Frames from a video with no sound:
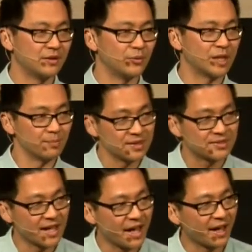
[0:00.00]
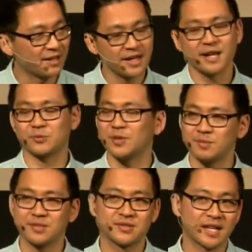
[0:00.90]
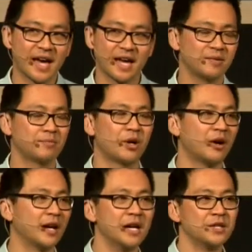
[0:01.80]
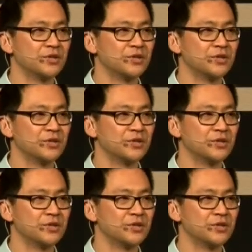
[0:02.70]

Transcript: We can be sad, yes. We can be saddened by